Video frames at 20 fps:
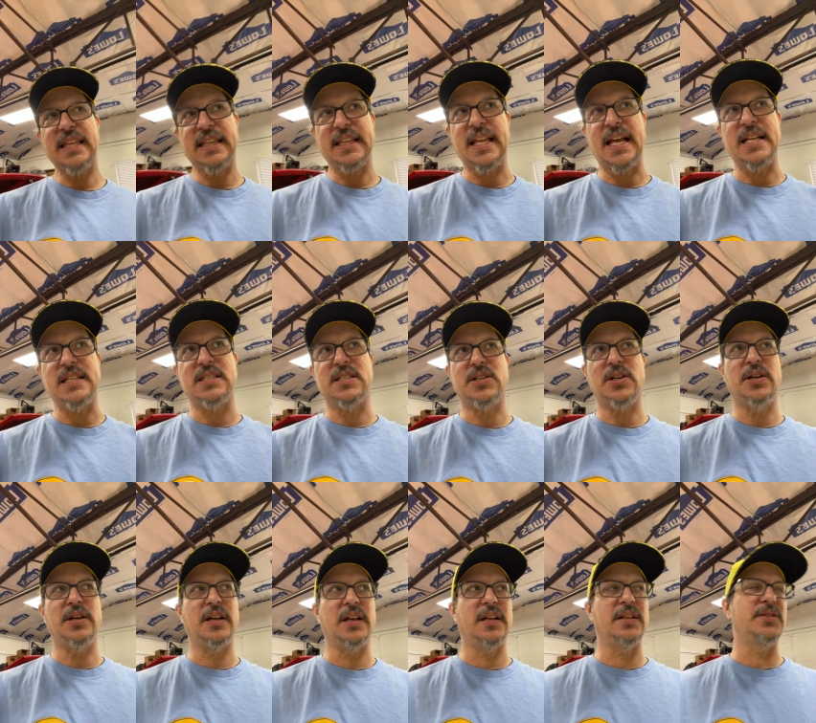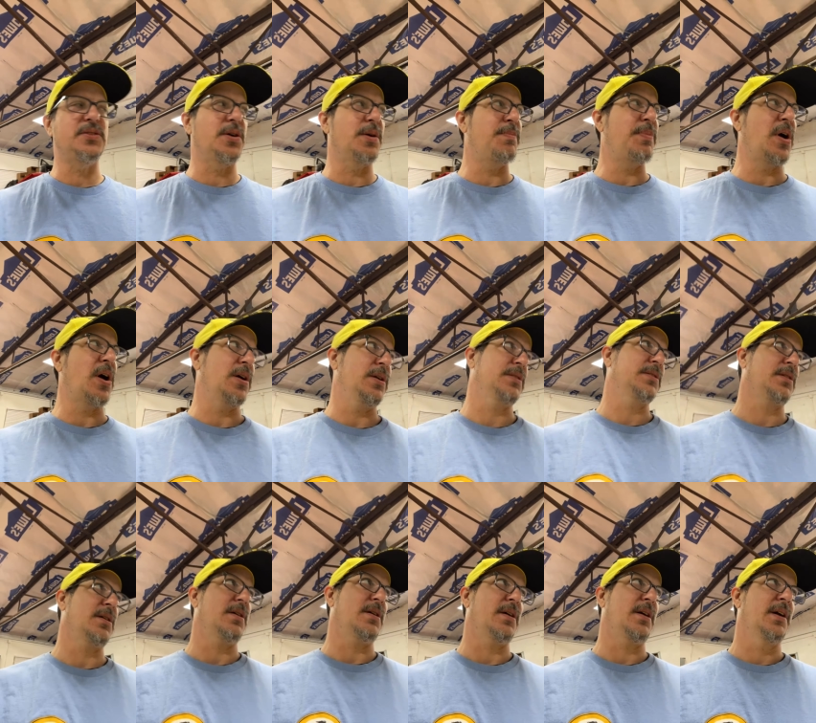that's turning into a parts
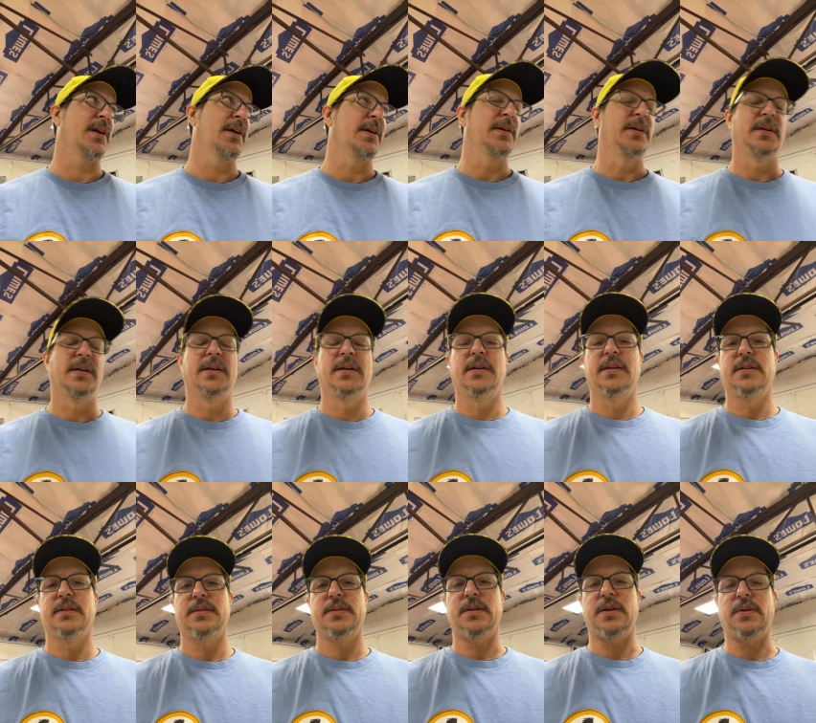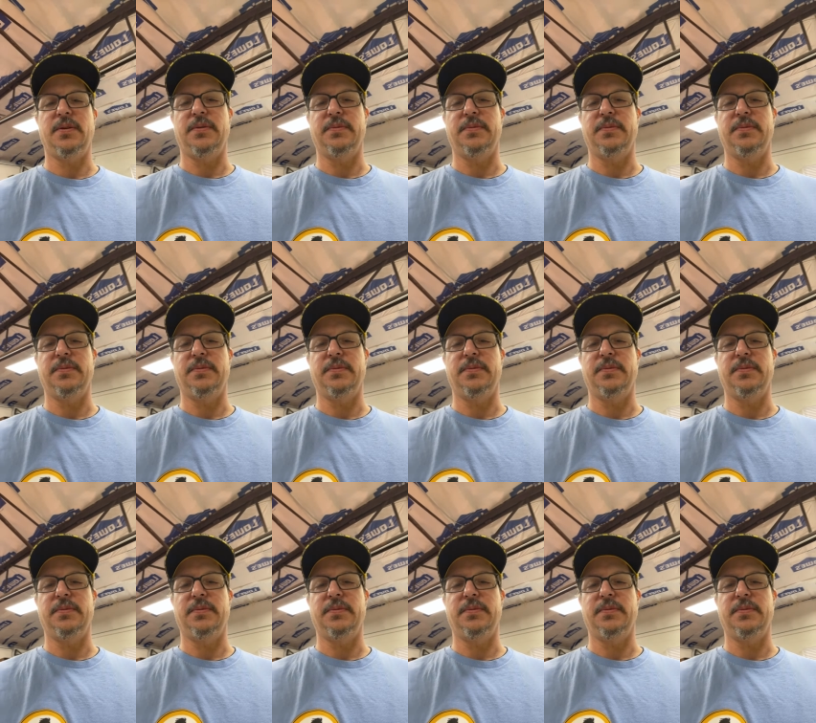car. So.